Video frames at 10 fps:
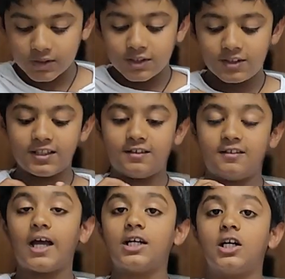See,
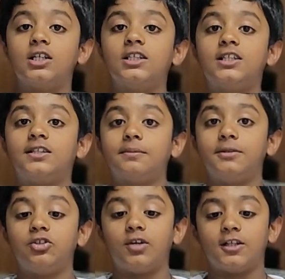Zygarde needs to
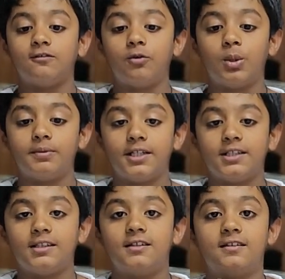be transformed
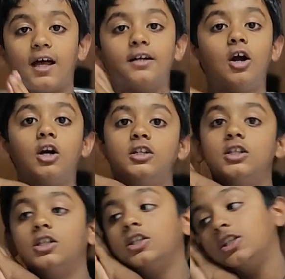into Zygarde
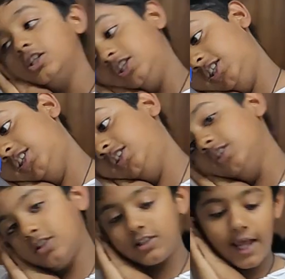
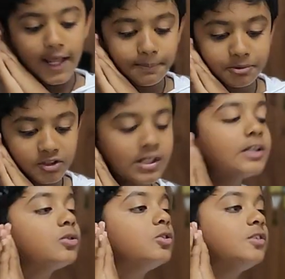10% or